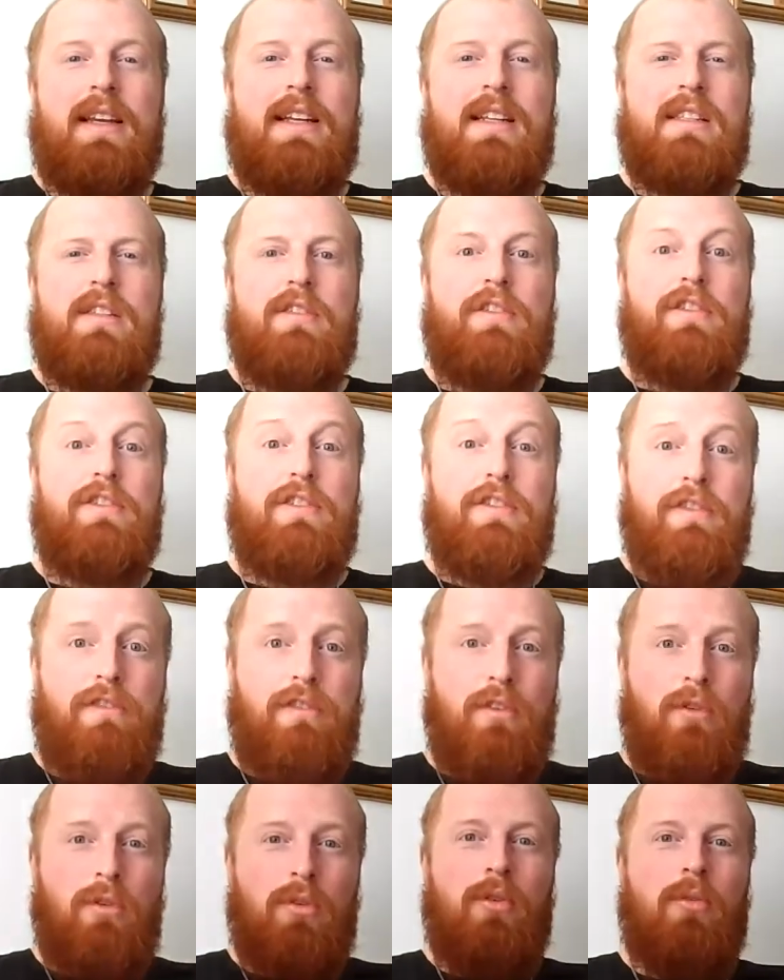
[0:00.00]
is the
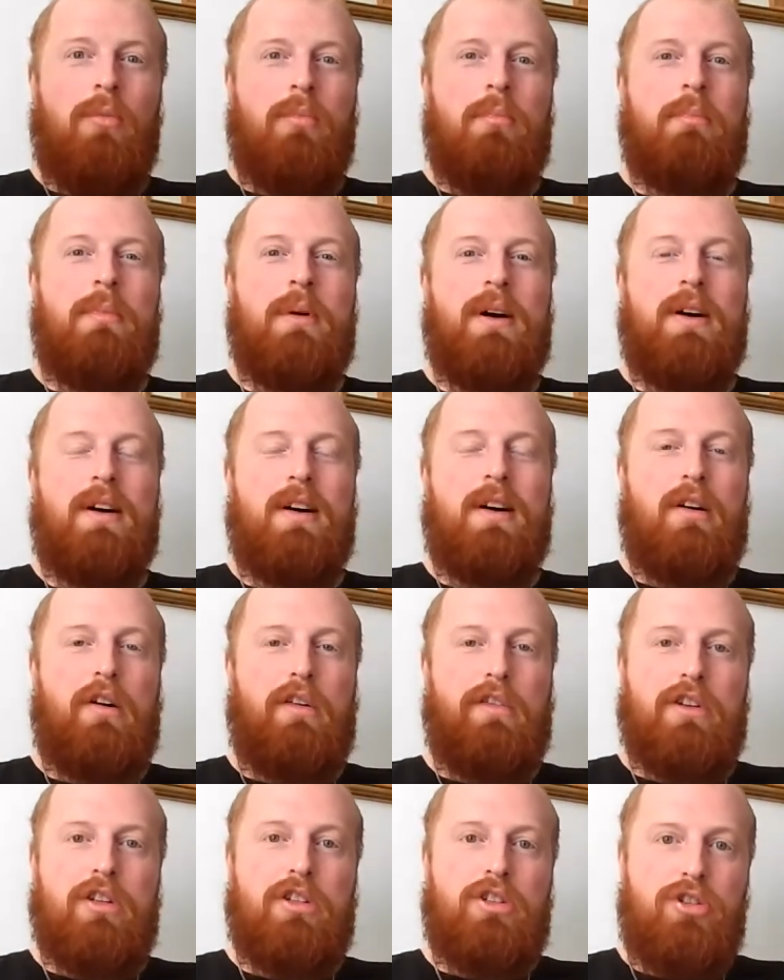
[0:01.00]
form
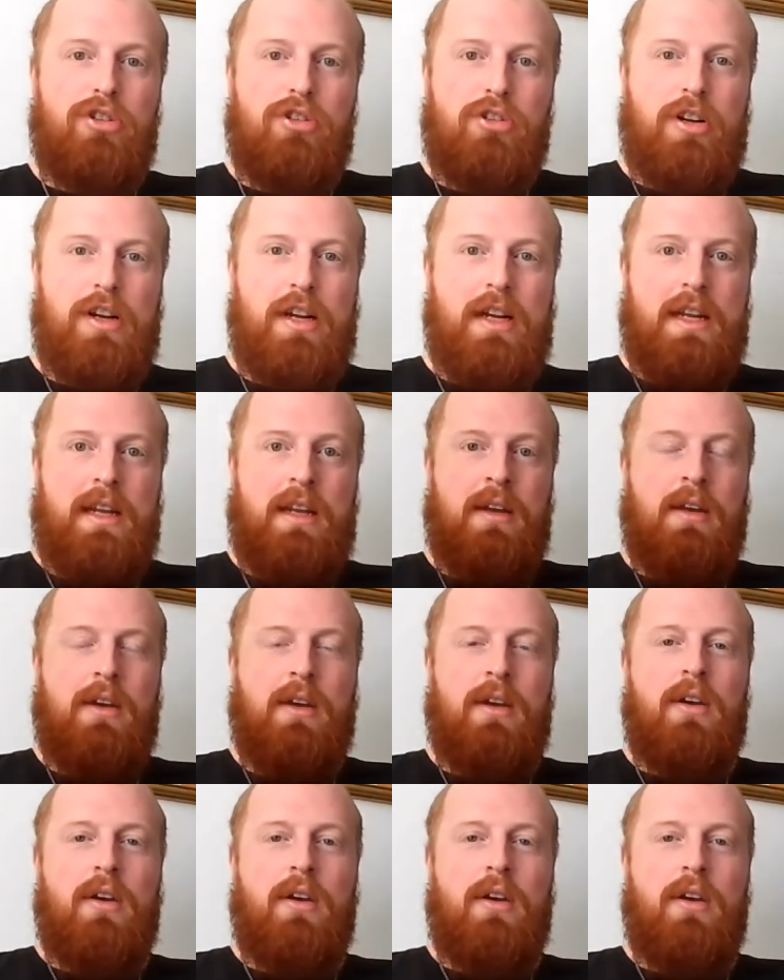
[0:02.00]
of a tree?